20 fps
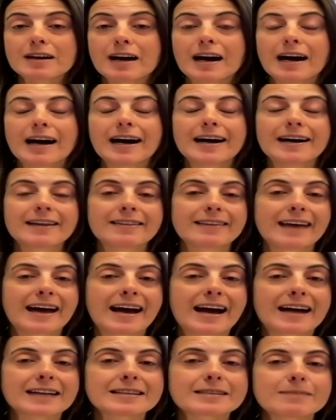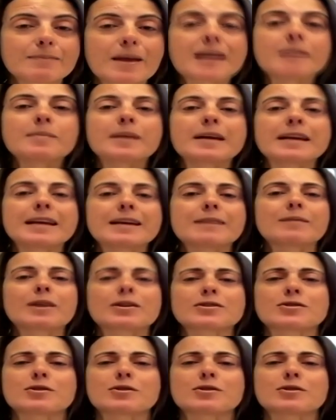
that maybe because of